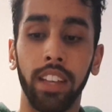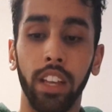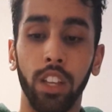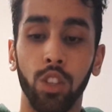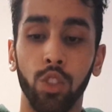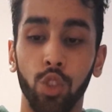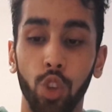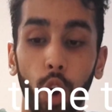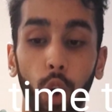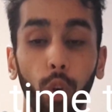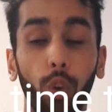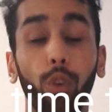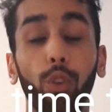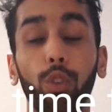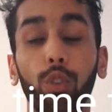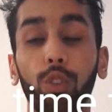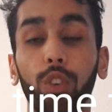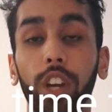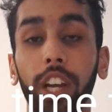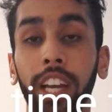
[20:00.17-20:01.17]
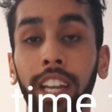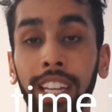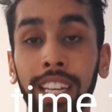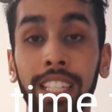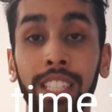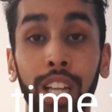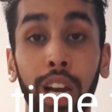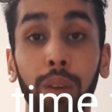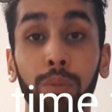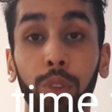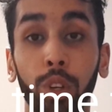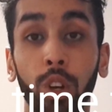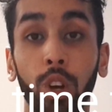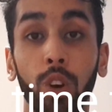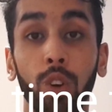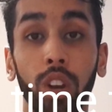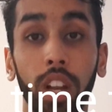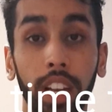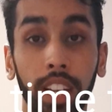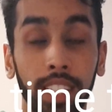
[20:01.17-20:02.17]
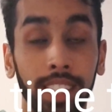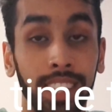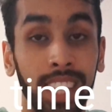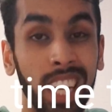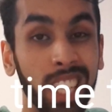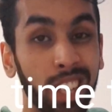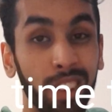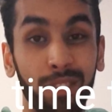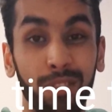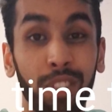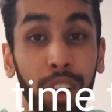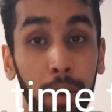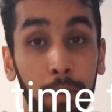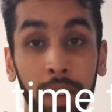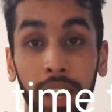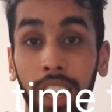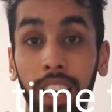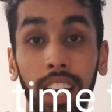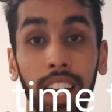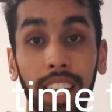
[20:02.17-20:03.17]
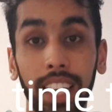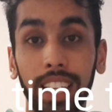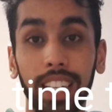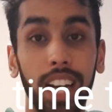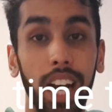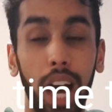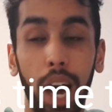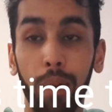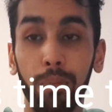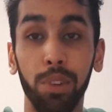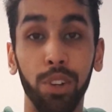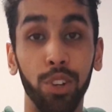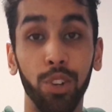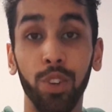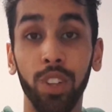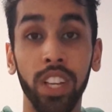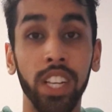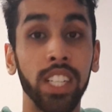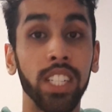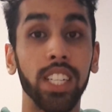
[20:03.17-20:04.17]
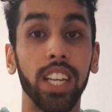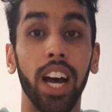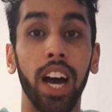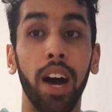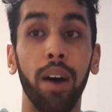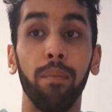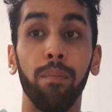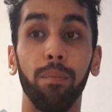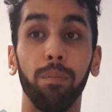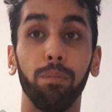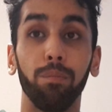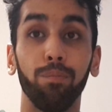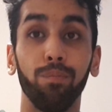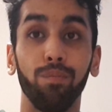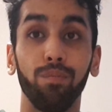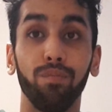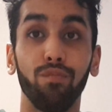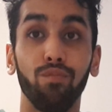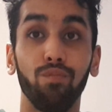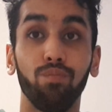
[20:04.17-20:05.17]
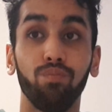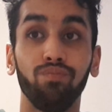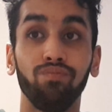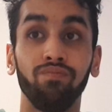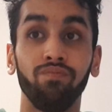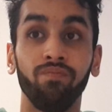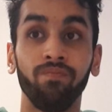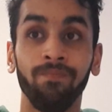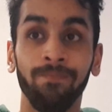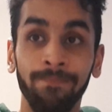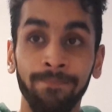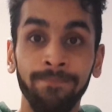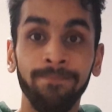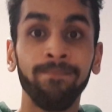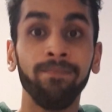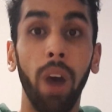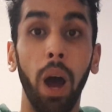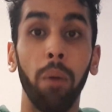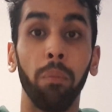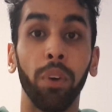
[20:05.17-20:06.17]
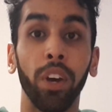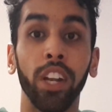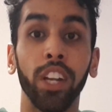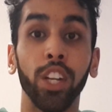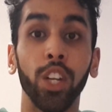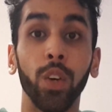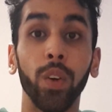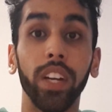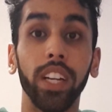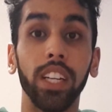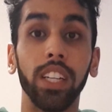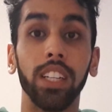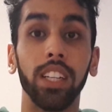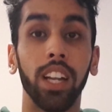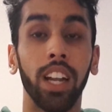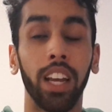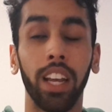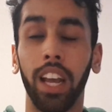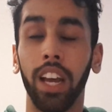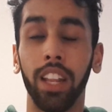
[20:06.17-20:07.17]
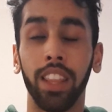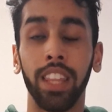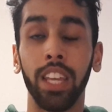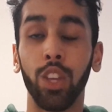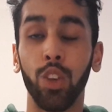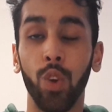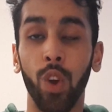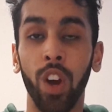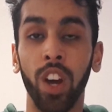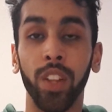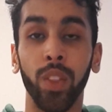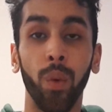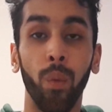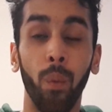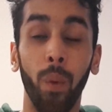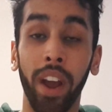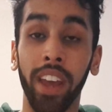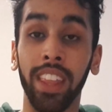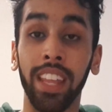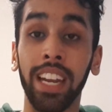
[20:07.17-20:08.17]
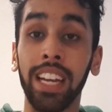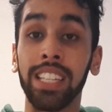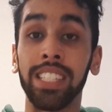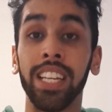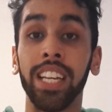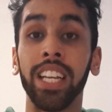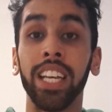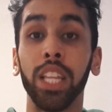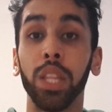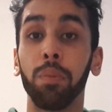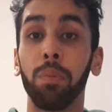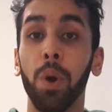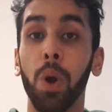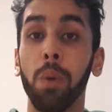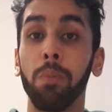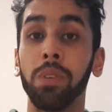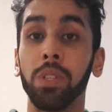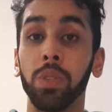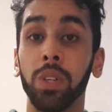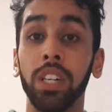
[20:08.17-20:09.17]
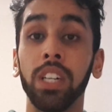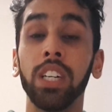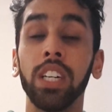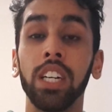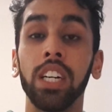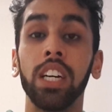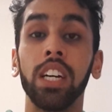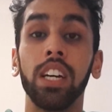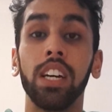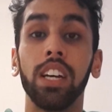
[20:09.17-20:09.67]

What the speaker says: say, so it is time to go. Like, that's confirming it. Like, I'm gonna do this. I'm gonna do it. Like, I think you heard the way that I said it in the poem as well.